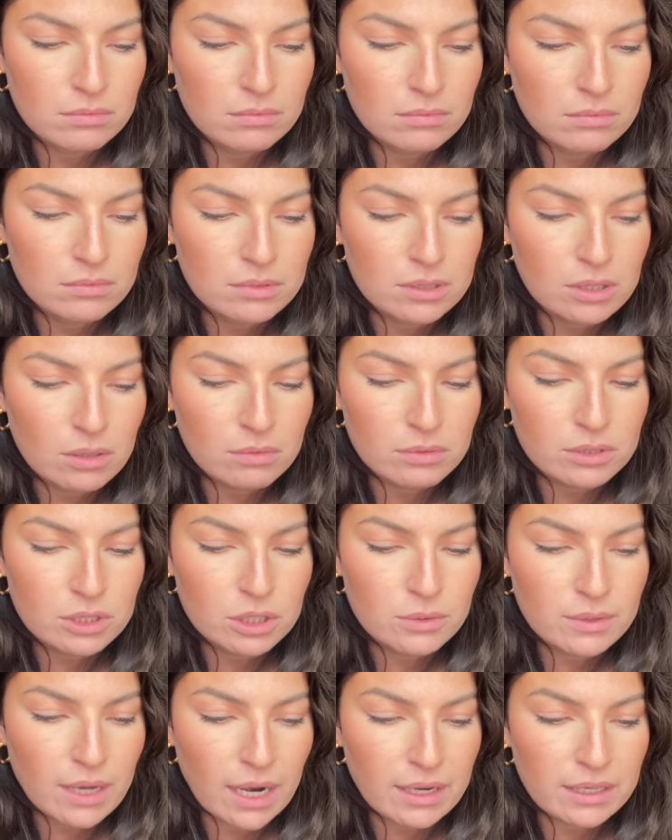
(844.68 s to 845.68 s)
So
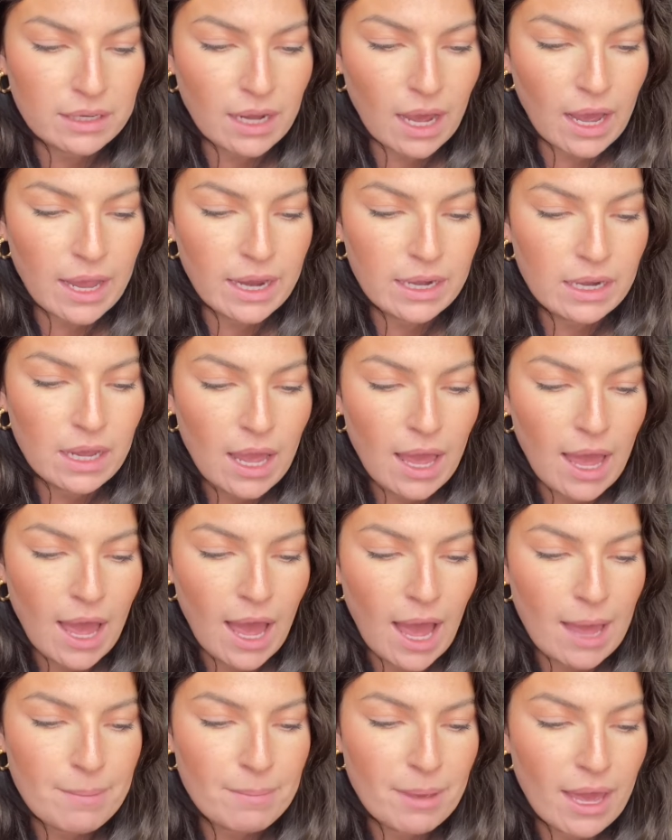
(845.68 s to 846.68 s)
$2.99.
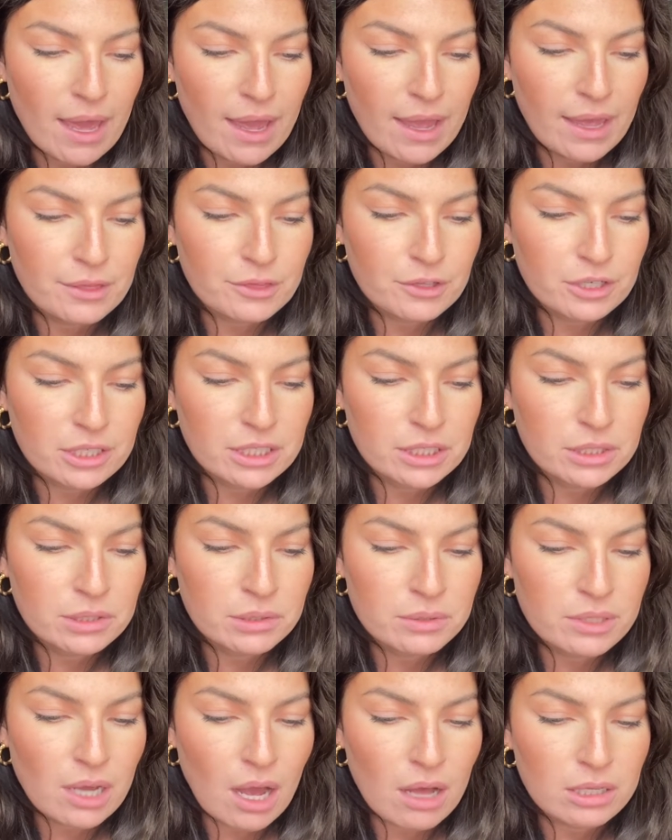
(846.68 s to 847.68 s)
I pay
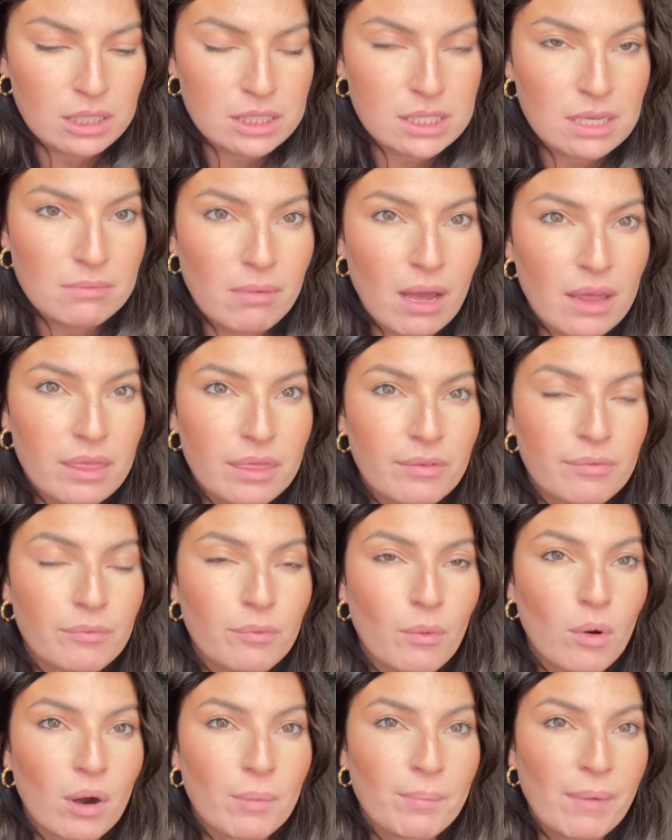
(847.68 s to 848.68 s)
$32 a month
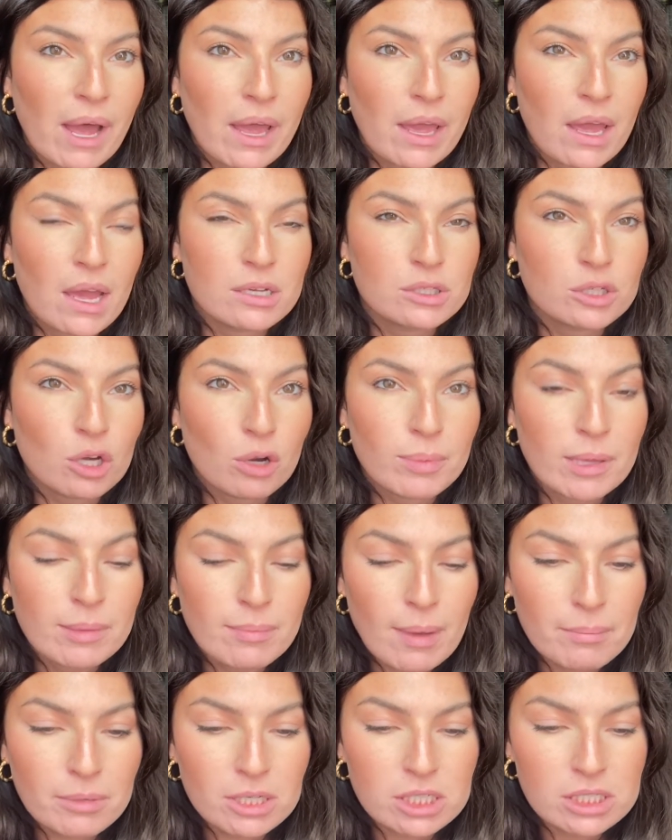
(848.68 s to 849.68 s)
for my Adobe
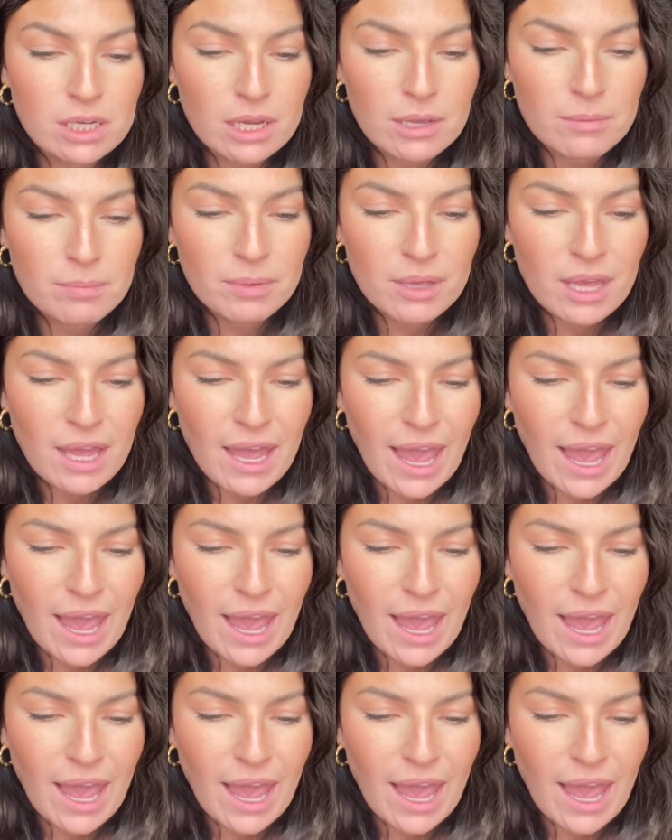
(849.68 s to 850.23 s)
membership.